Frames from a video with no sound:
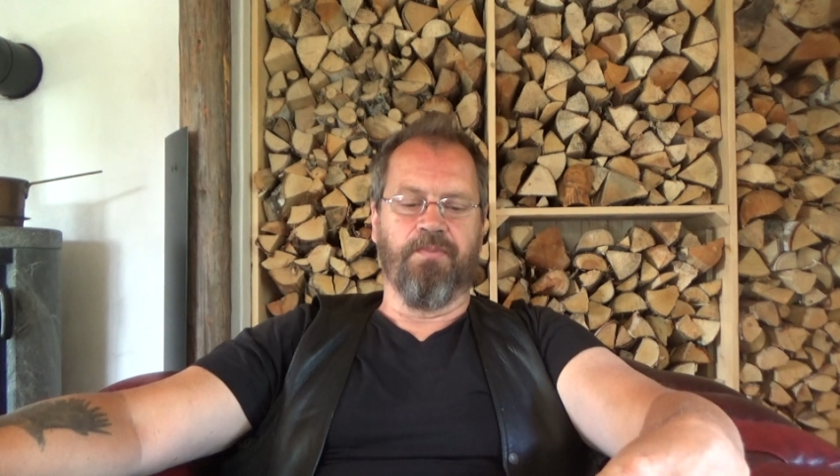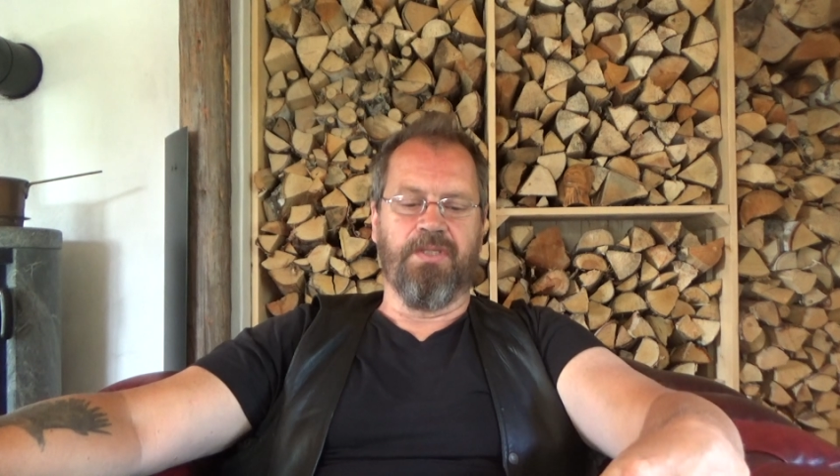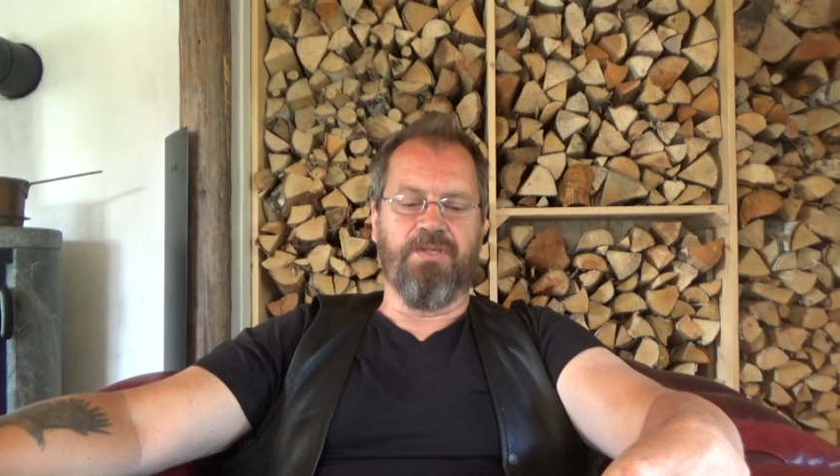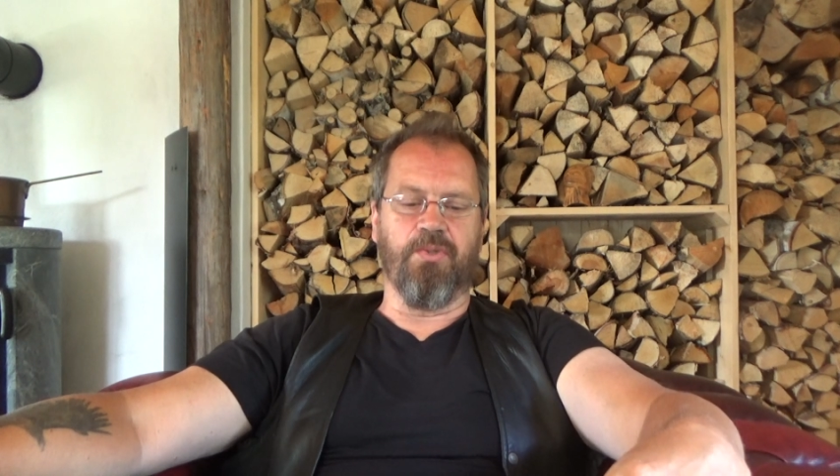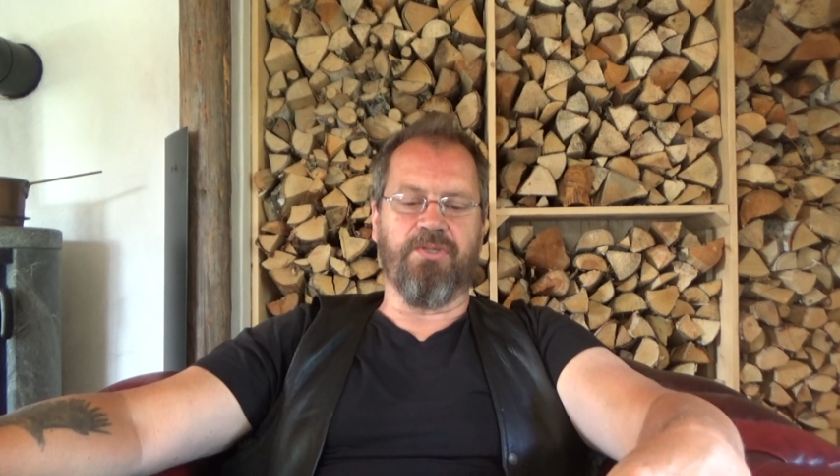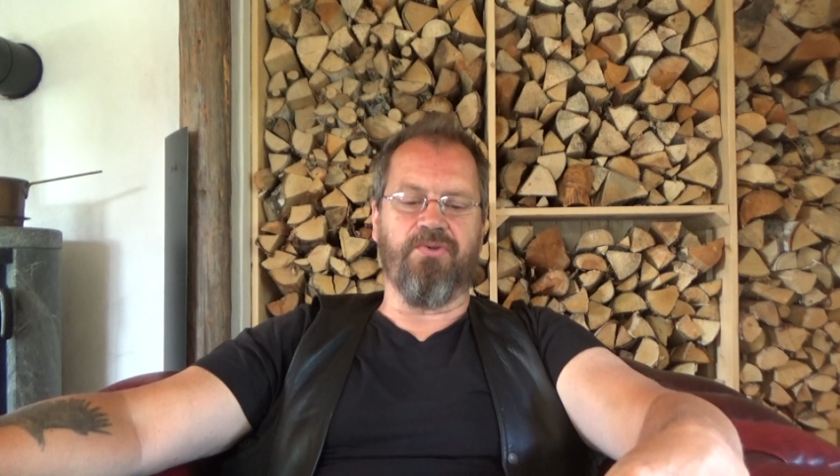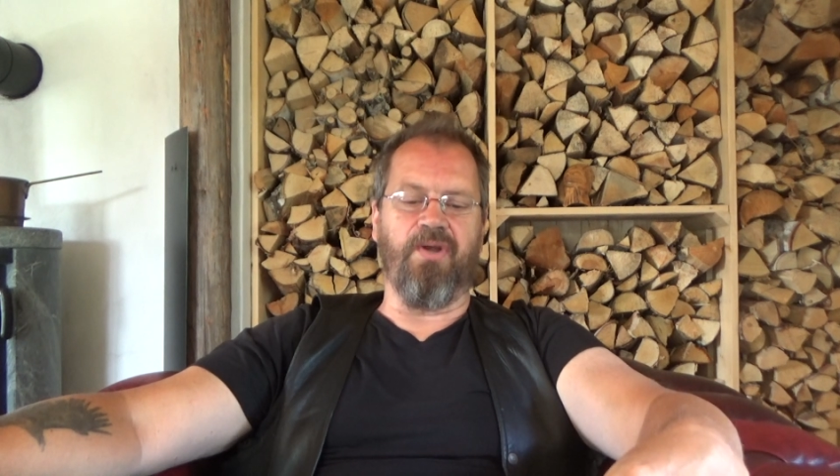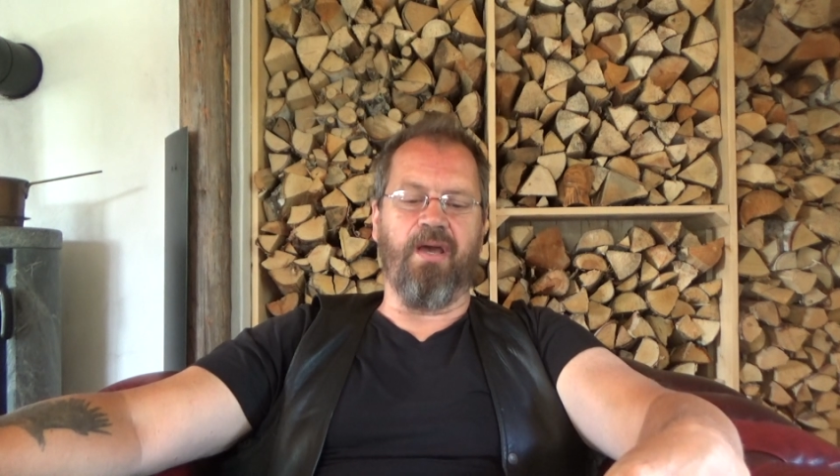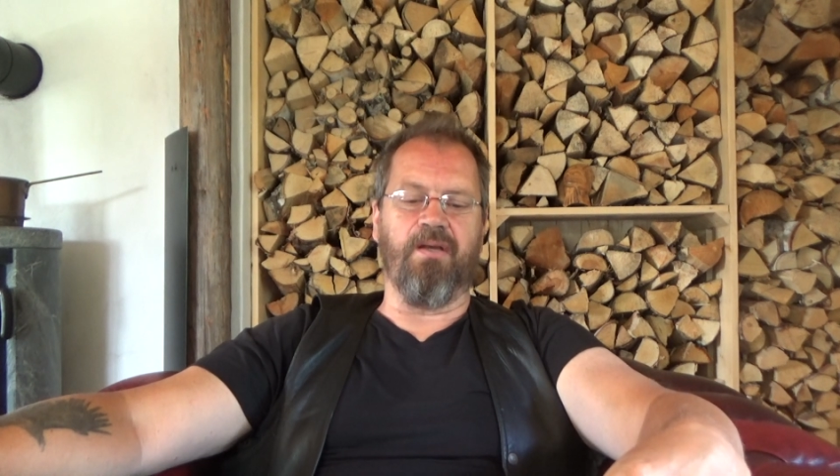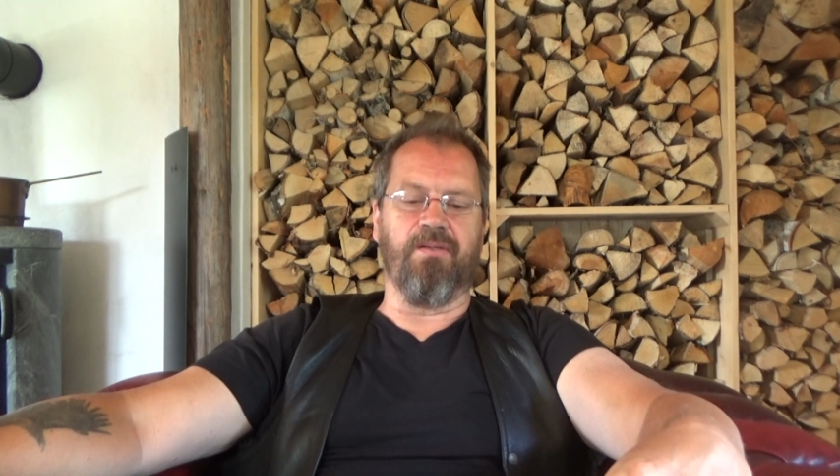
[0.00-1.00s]
She was
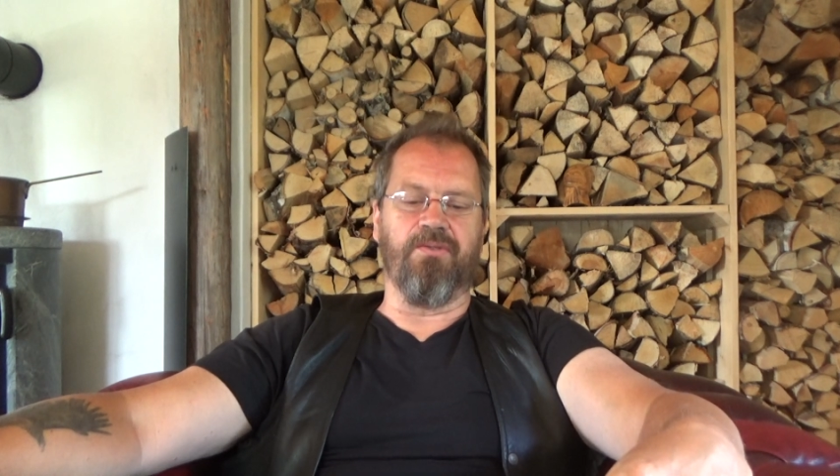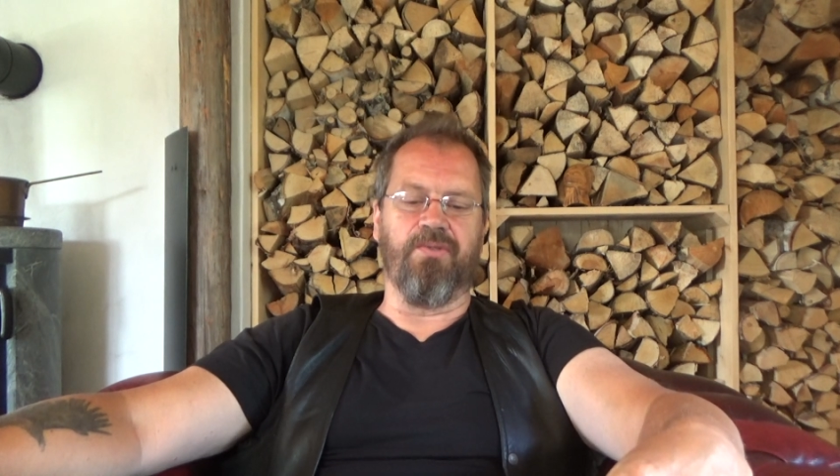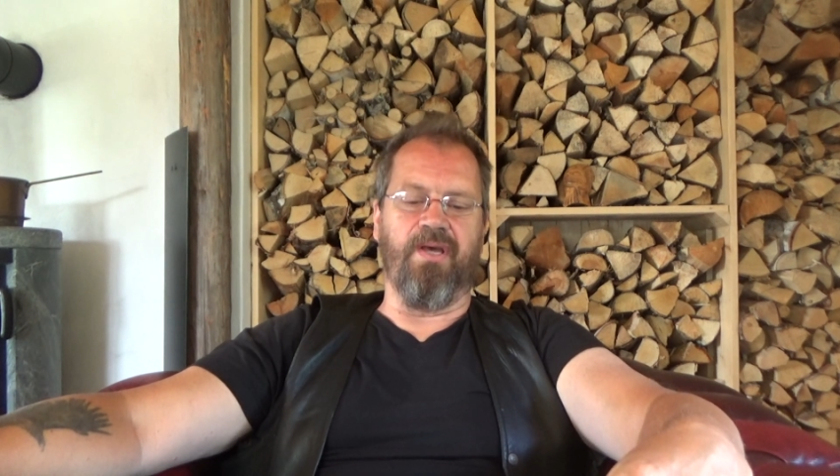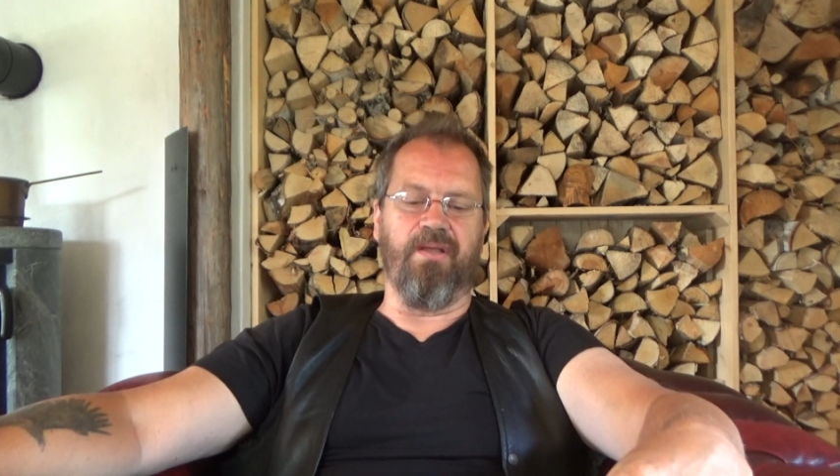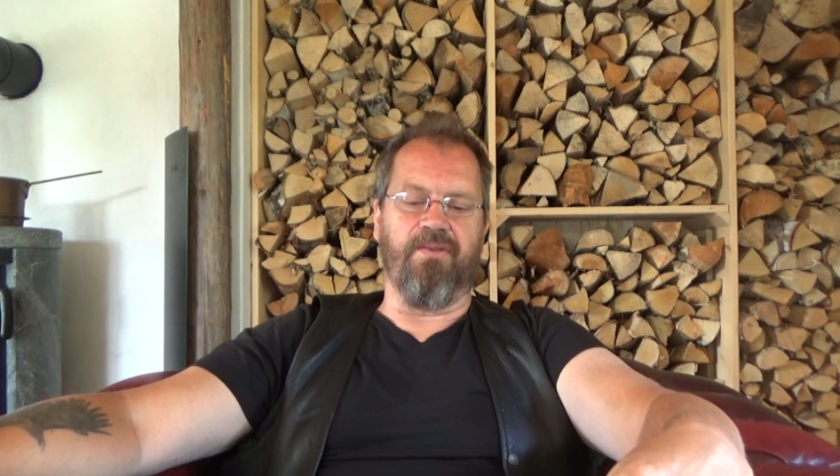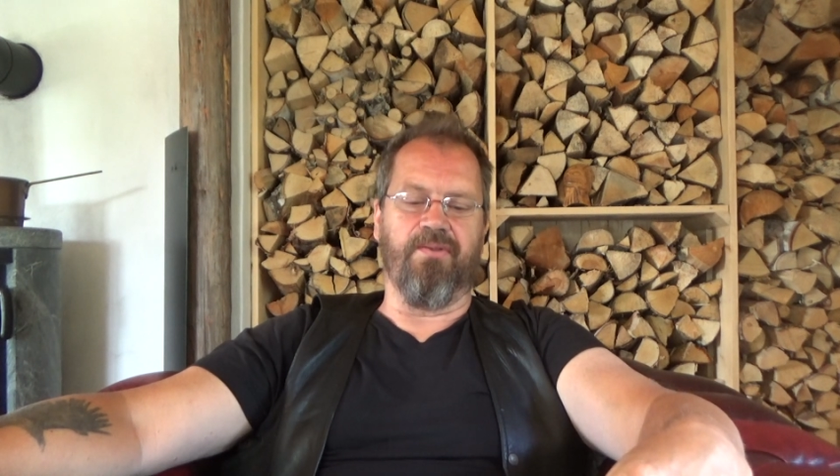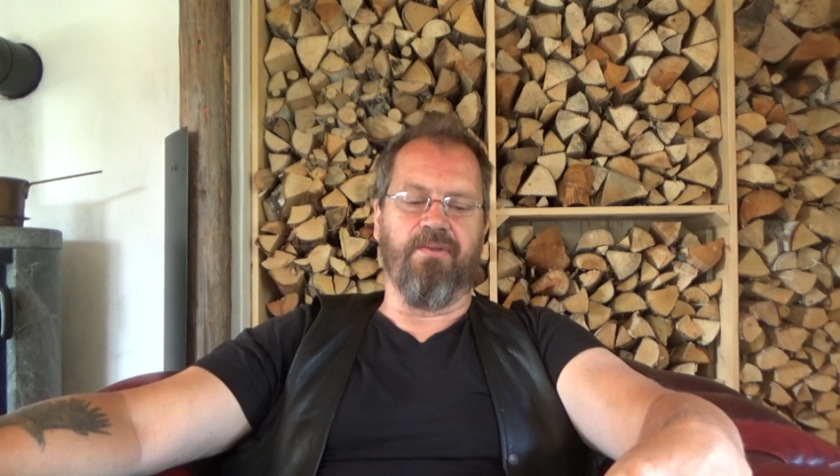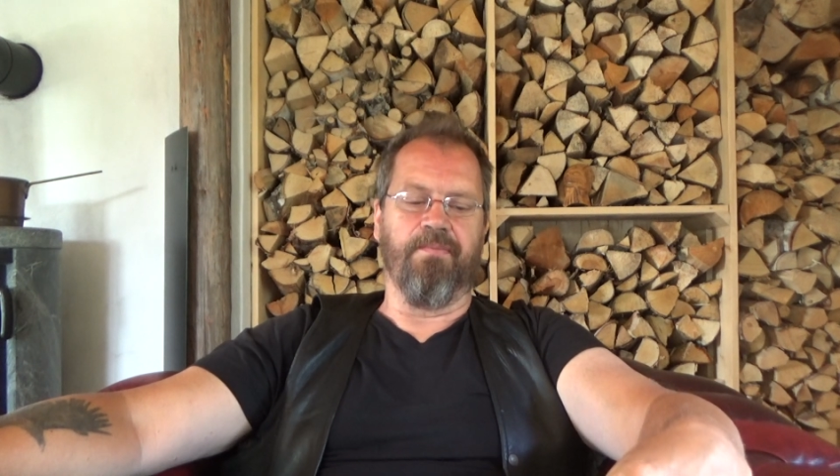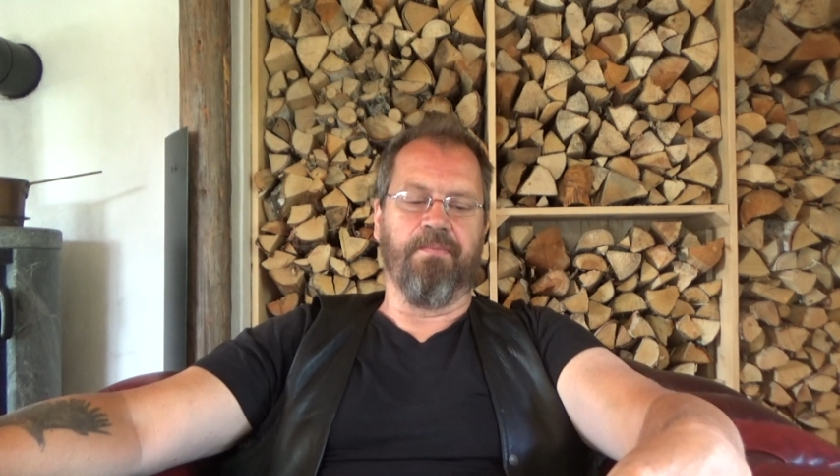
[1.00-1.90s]
strangled to death.